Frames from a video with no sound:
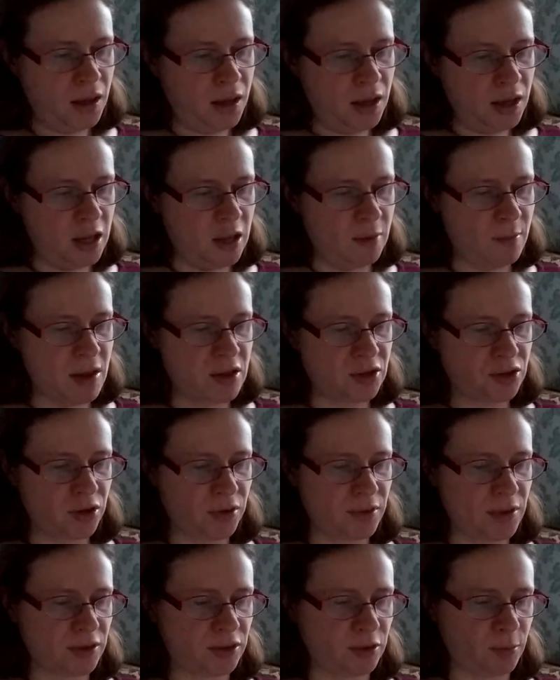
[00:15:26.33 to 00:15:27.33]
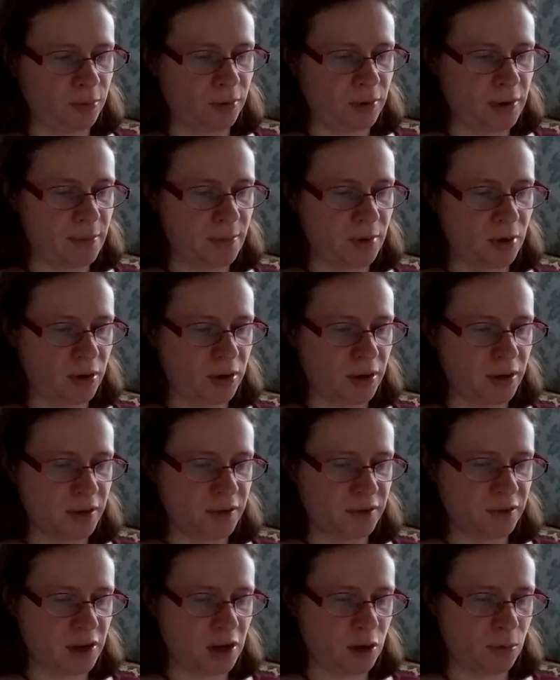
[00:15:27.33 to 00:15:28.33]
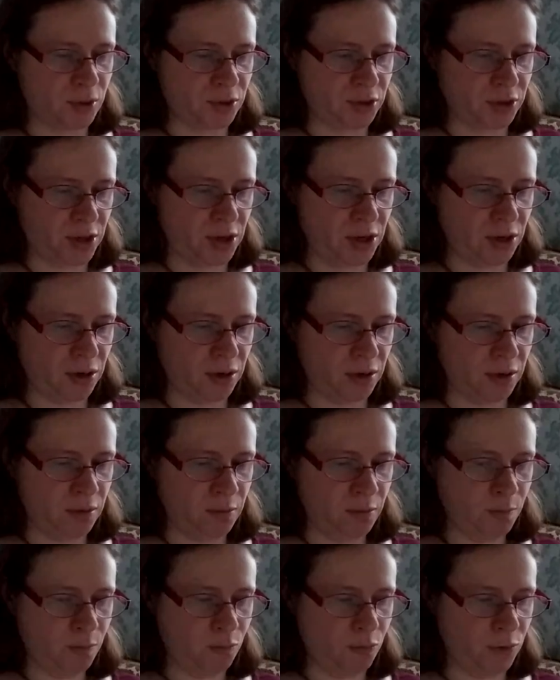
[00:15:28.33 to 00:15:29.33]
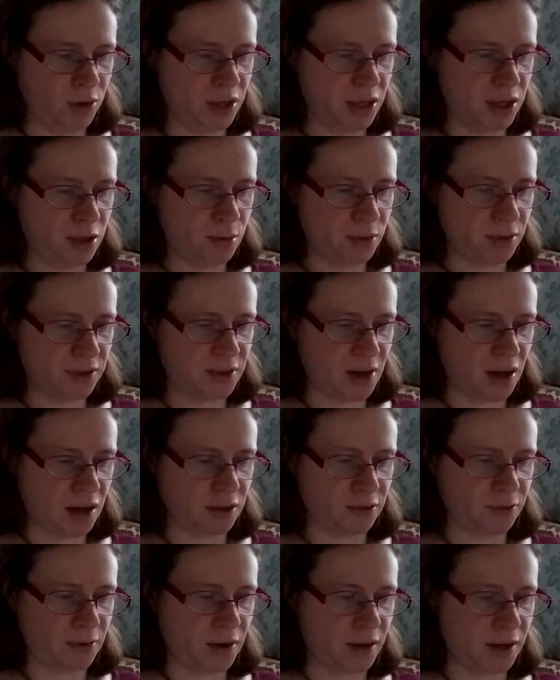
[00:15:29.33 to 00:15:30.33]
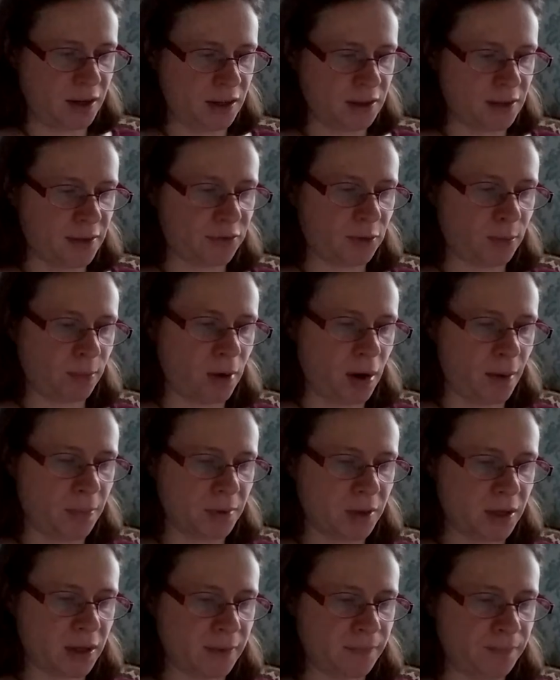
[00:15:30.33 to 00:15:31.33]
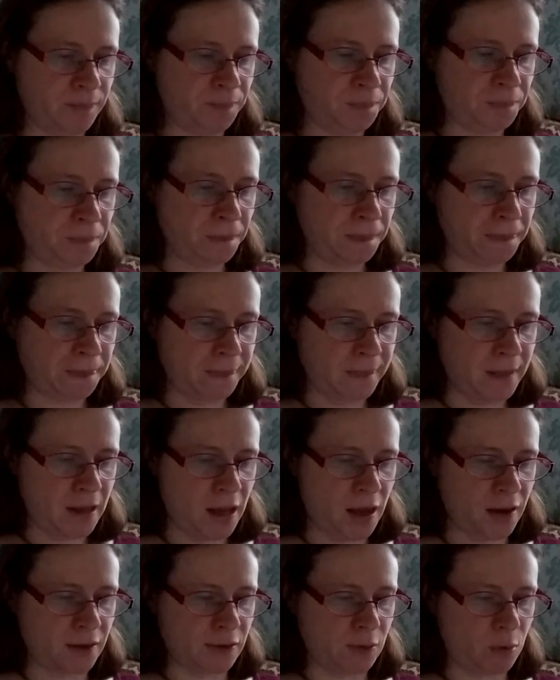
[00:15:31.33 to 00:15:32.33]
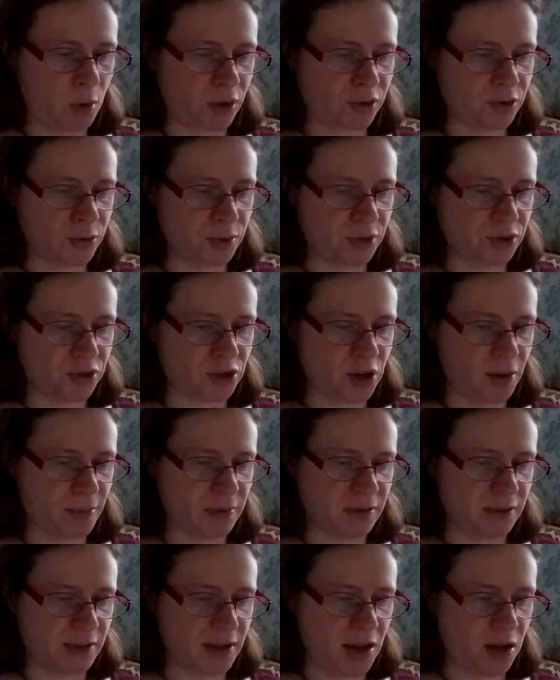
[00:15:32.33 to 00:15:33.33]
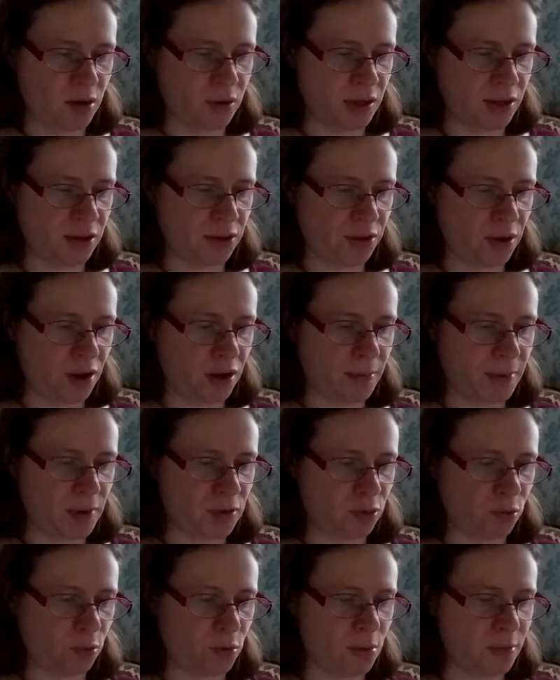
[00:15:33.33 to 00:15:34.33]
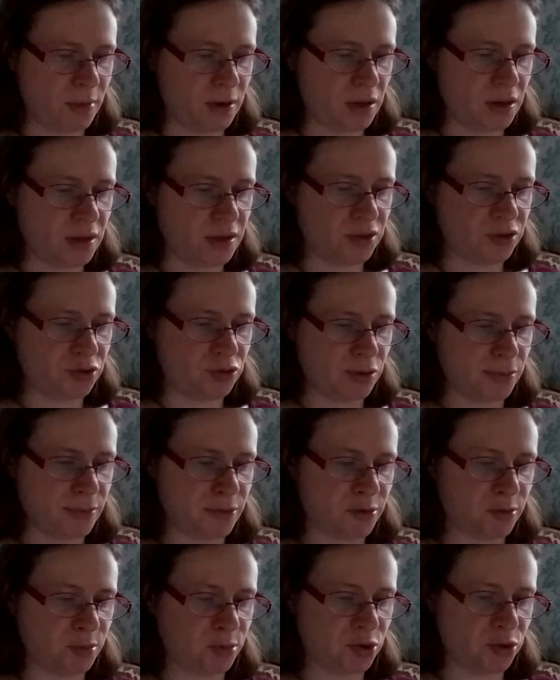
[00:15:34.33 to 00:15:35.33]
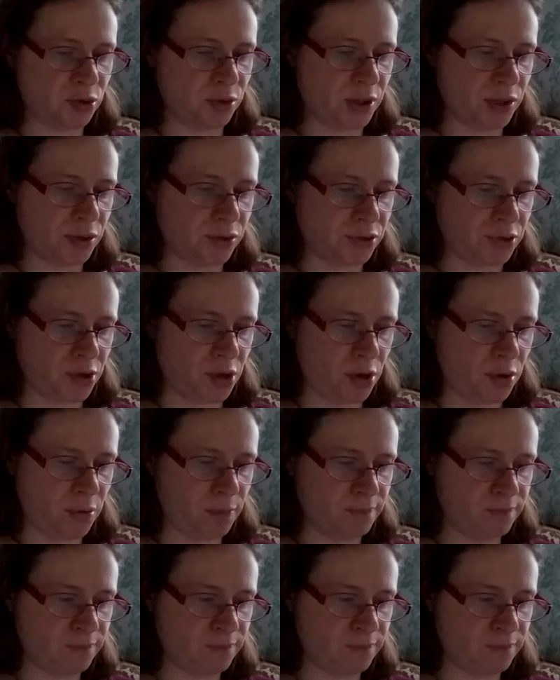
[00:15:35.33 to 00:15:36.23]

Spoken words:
He made sure that the perimeter and his lair were secure. When he was satisfied, he left the property. As he walked to his job in town, he thought about the woman in his dreams from 2 years ago.